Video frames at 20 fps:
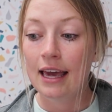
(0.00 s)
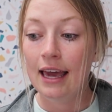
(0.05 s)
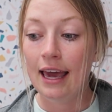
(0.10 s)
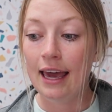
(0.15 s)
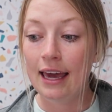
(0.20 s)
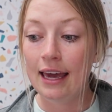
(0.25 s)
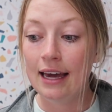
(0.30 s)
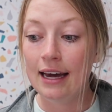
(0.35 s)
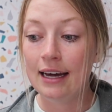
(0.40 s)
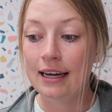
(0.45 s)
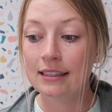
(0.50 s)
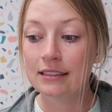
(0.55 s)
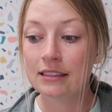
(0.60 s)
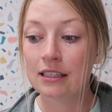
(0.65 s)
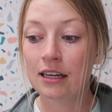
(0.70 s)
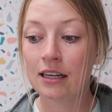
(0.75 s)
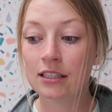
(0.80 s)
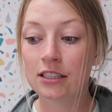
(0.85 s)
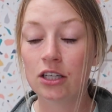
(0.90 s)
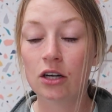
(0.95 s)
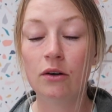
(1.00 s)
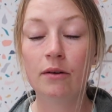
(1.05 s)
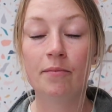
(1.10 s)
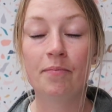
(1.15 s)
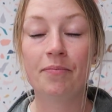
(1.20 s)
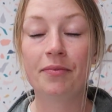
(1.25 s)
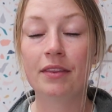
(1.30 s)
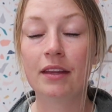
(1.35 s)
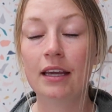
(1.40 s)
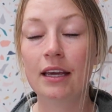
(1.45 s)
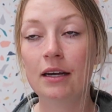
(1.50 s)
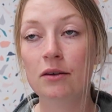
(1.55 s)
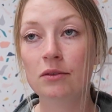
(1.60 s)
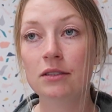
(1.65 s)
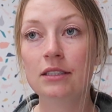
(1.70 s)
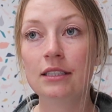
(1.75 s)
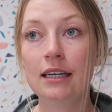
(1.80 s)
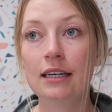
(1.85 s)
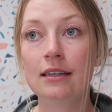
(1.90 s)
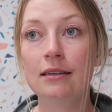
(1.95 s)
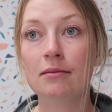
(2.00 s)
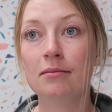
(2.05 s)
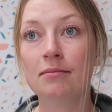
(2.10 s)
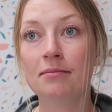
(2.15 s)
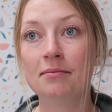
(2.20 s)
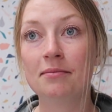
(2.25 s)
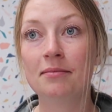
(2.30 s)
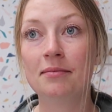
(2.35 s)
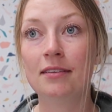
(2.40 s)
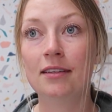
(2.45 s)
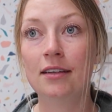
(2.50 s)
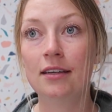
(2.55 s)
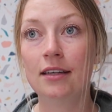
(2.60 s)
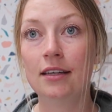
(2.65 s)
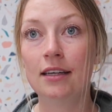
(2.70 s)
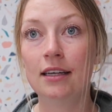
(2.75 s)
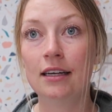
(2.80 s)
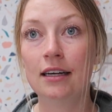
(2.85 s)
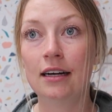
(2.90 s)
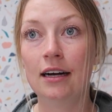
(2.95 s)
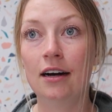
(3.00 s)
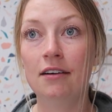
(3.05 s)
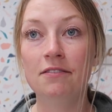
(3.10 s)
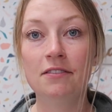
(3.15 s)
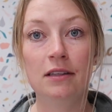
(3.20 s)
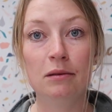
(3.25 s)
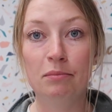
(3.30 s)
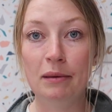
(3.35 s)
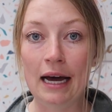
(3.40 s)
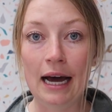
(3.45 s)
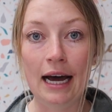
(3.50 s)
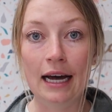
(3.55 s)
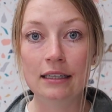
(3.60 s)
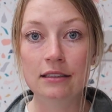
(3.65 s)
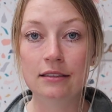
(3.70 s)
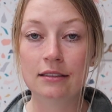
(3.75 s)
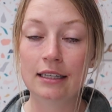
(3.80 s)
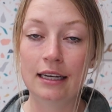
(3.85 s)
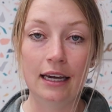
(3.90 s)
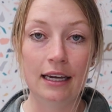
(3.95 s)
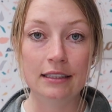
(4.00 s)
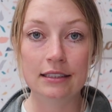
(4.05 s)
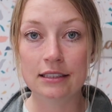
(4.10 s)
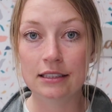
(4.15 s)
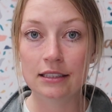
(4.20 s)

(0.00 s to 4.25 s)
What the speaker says: And so it was like, of the bad case